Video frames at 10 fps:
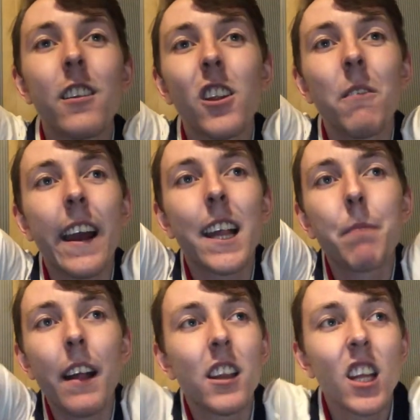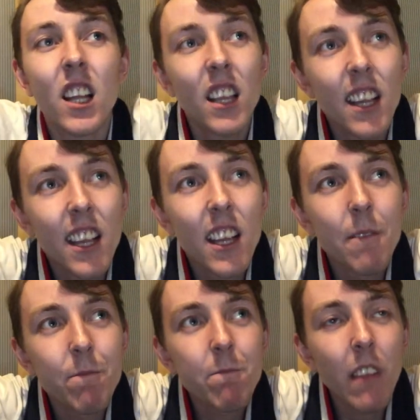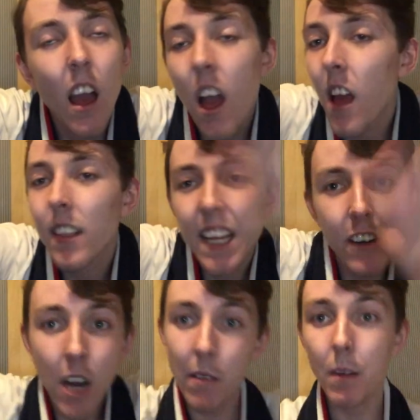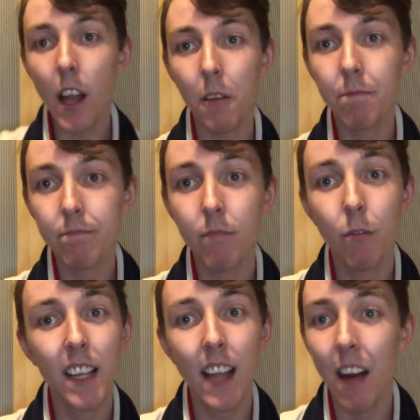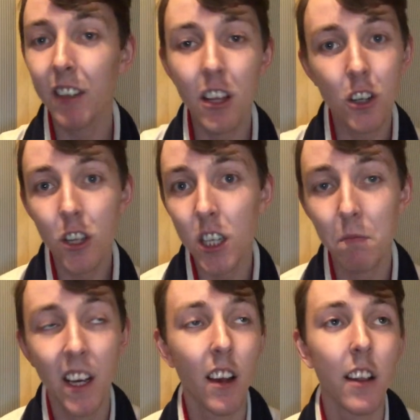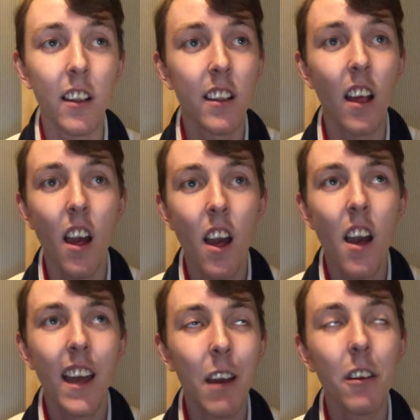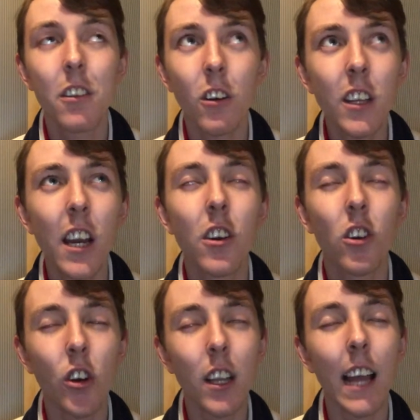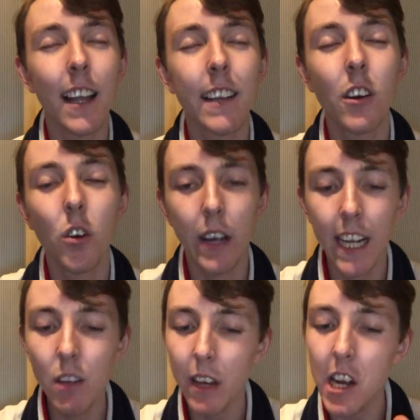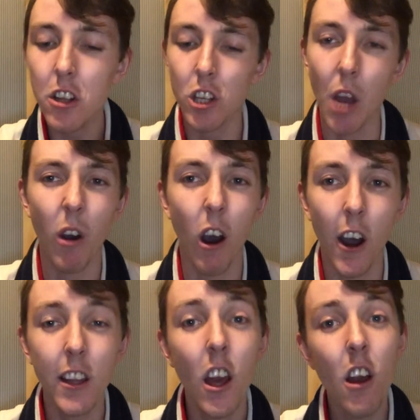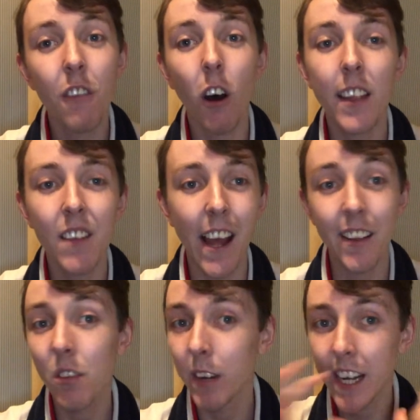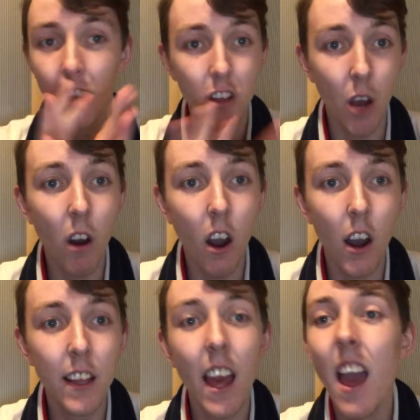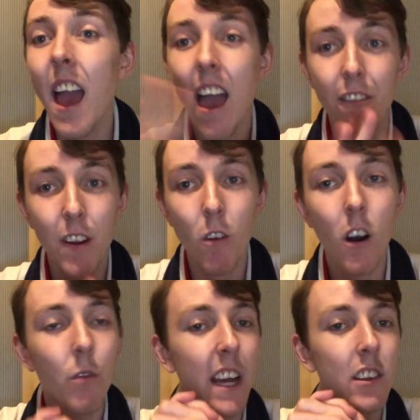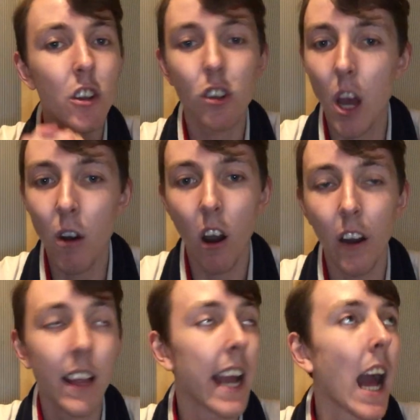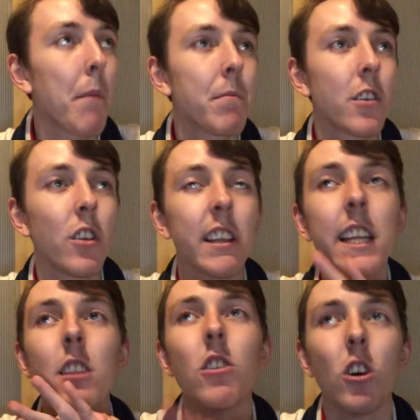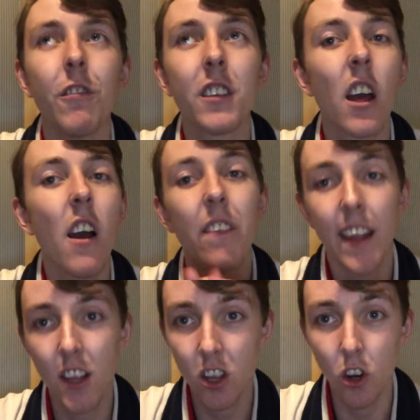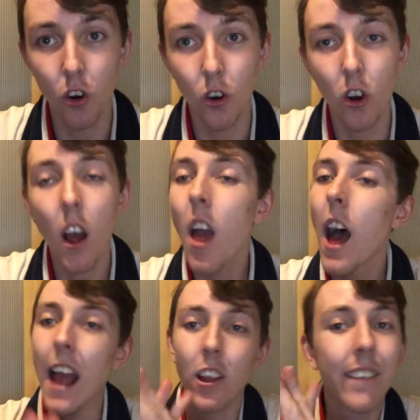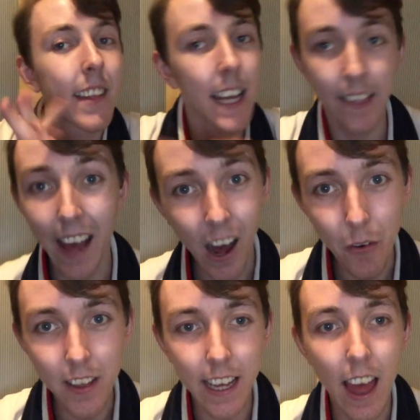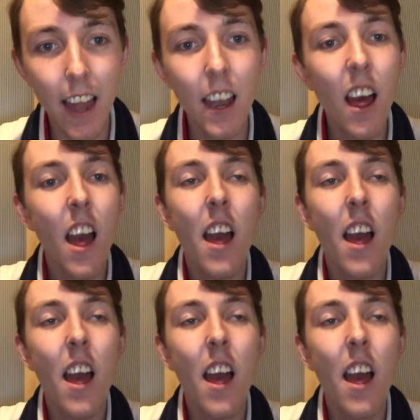some expansions, leave a comment below. We'll have a discussion because it was such a good night. Like, the queens worked so hard. Voss Events worked so hard. Everyone worked so hard. I absolutely loved this tour. I loved seeing the house again.